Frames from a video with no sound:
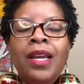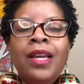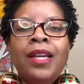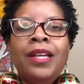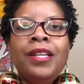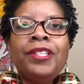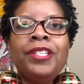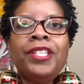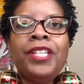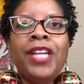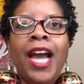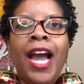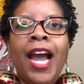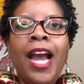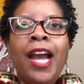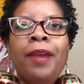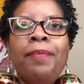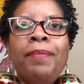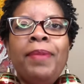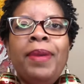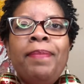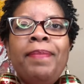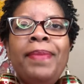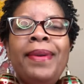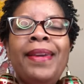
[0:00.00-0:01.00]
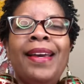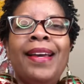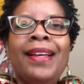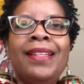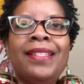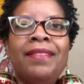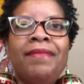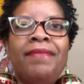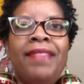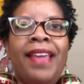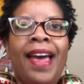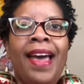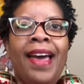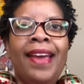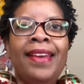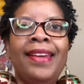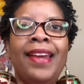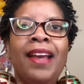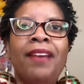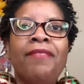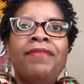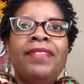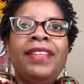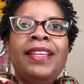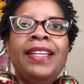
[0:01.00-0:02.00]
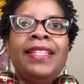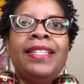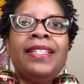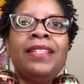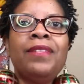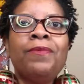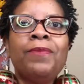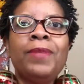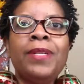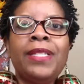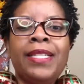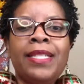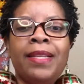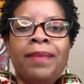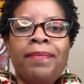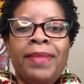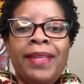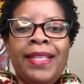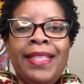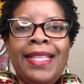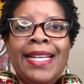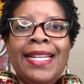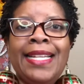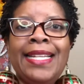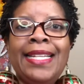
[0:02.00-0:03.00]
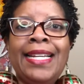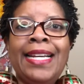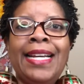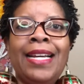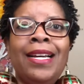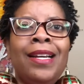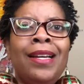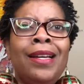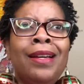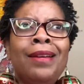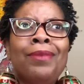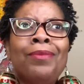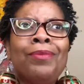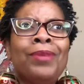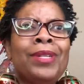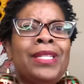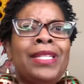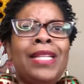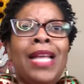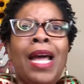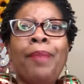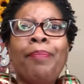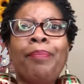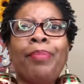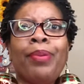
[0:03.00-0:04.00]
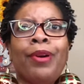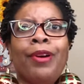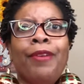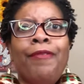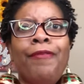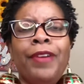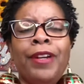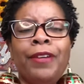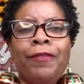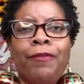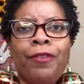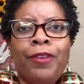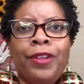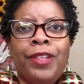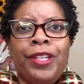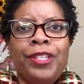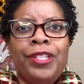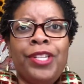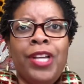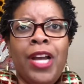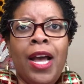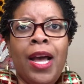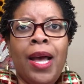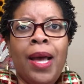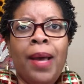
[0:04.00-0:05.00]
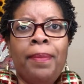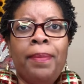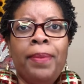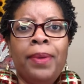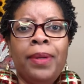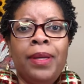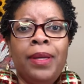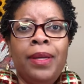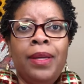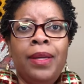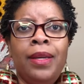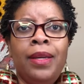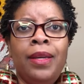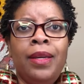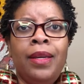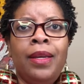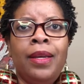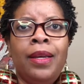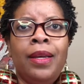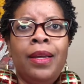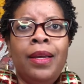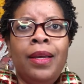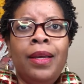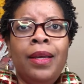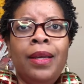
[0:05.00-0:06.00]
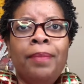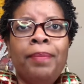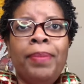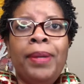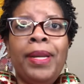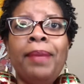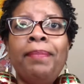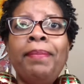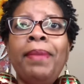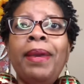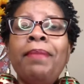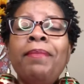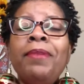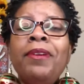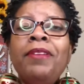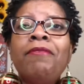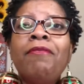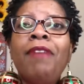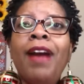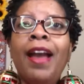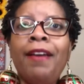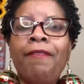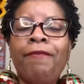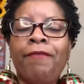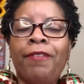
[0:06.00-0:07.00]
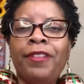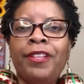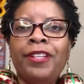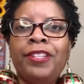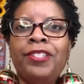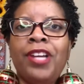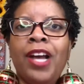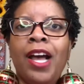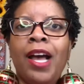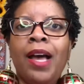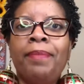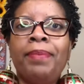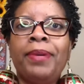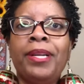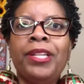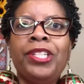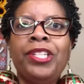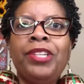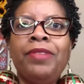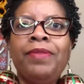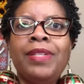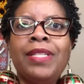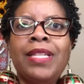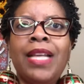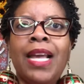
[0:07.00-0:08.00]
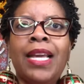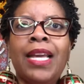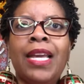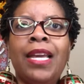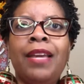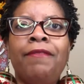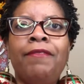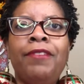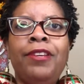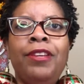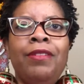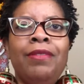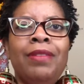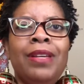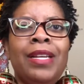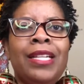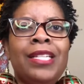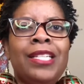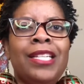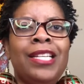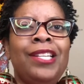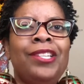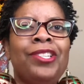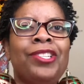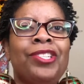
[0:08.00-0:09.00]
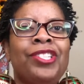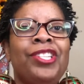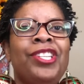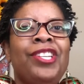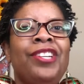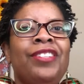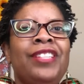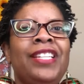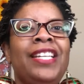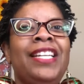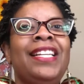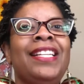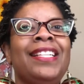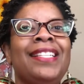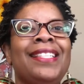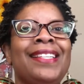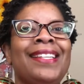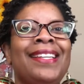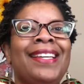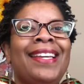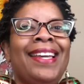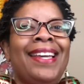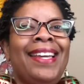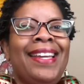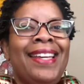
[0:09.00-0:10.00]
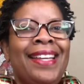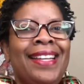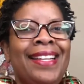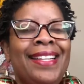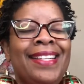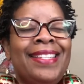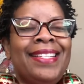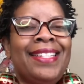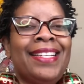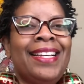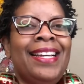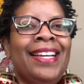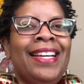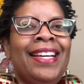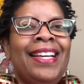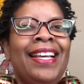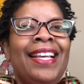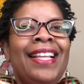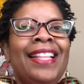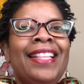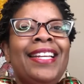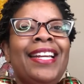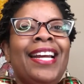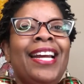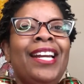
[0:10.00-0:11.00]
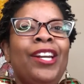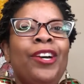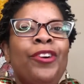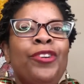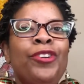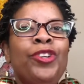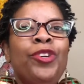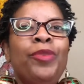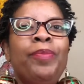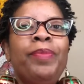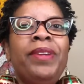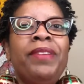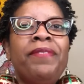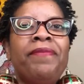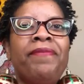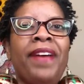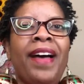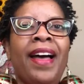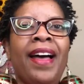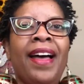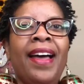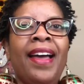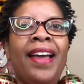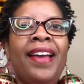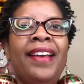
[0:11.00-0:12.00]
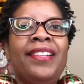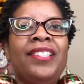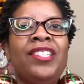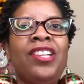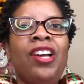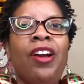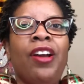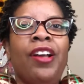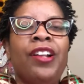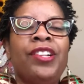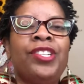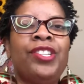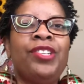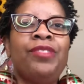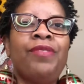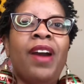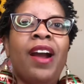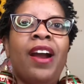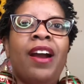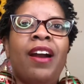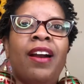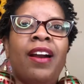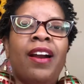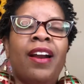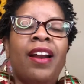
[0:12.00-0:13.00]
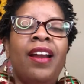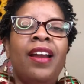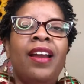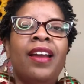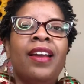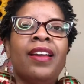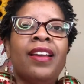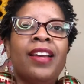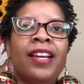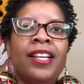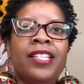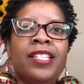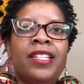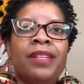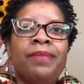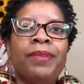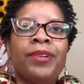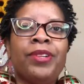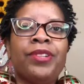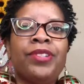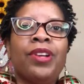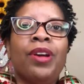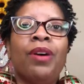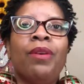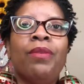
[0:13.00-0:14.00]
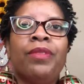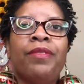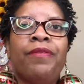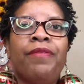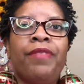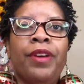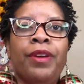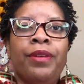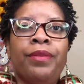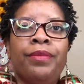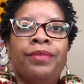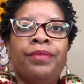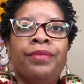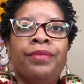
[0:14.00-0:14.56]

She hired me because of that. Now, this was something that was not perfect for the job, but it made me right for the job because she was like, if you can teach cheerleading to kids, then I know you'll be fine talking to our customers on the phone.